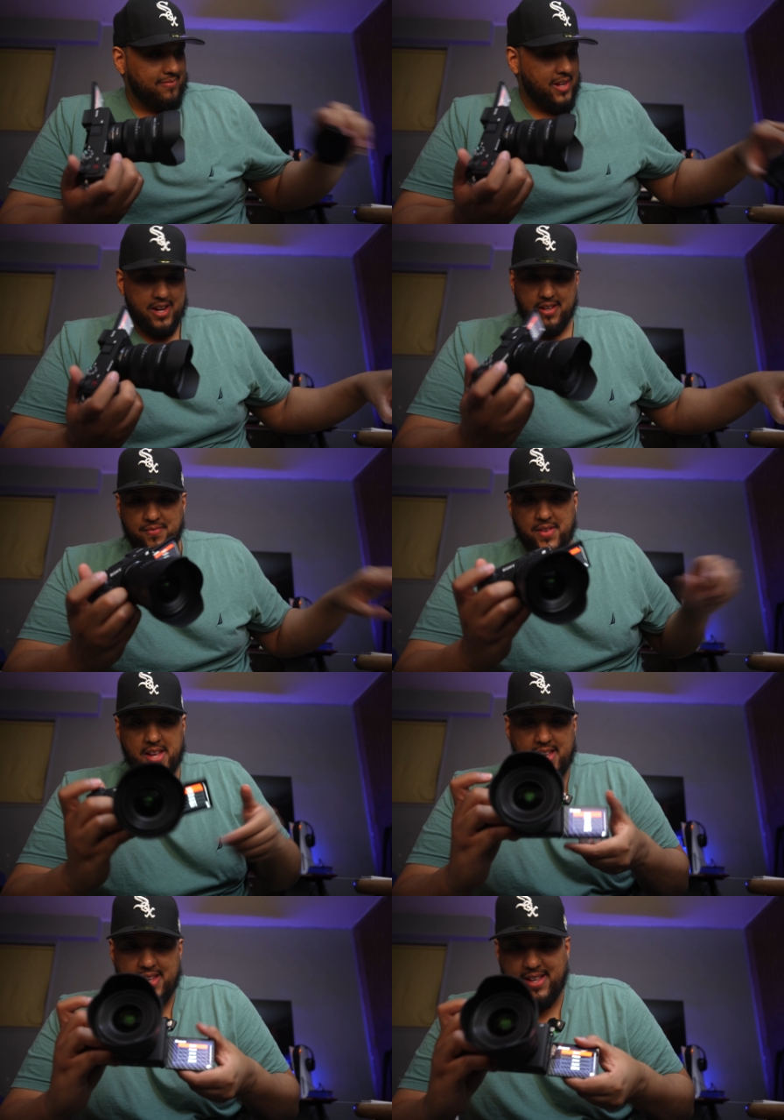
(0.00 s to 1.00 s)
All right.
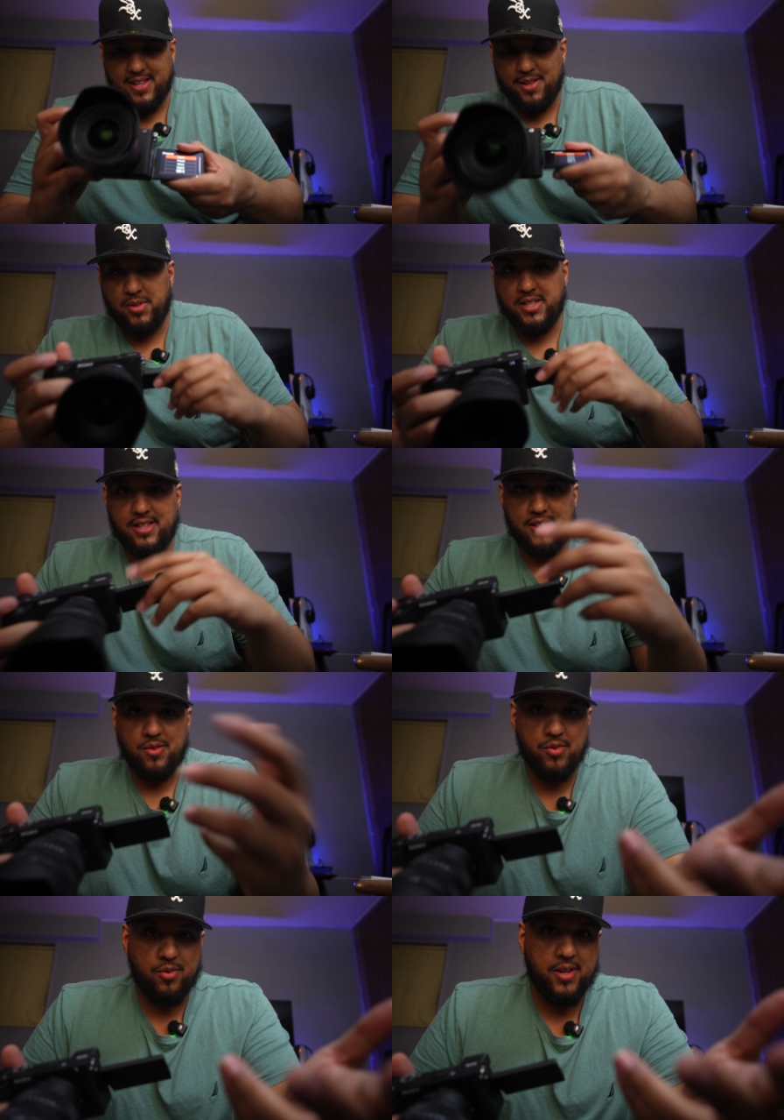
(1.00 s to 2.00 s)
Let me set this up
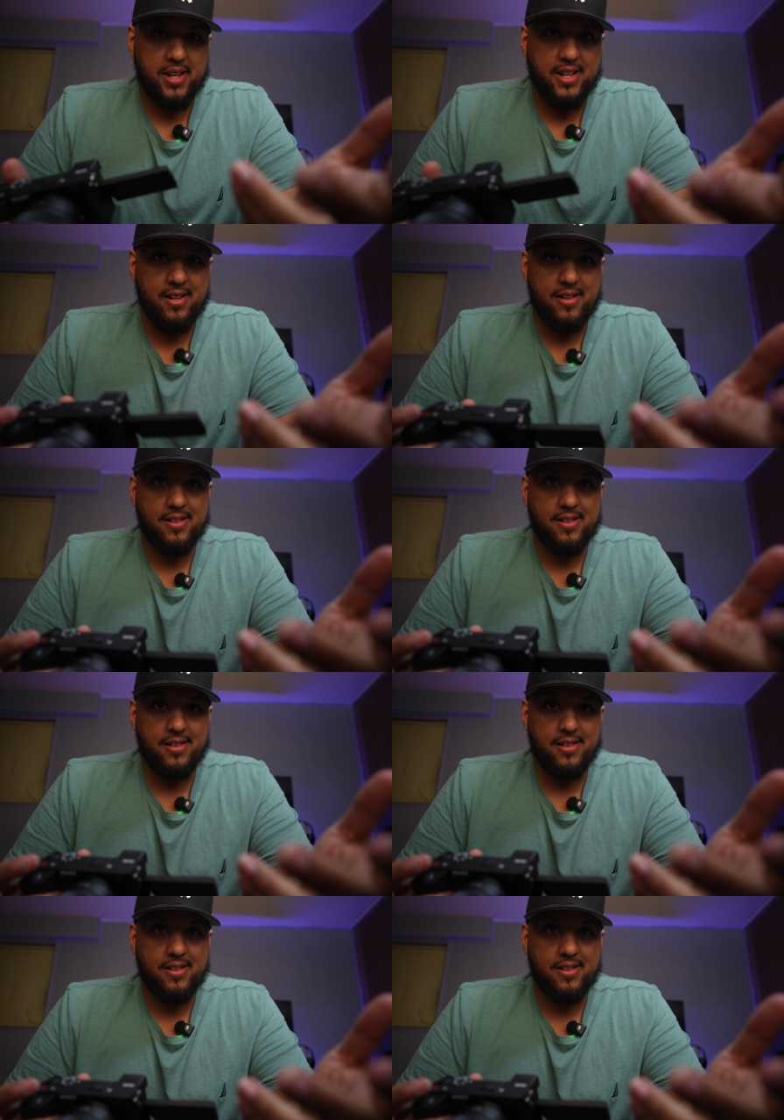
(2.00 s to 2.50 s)
real quick and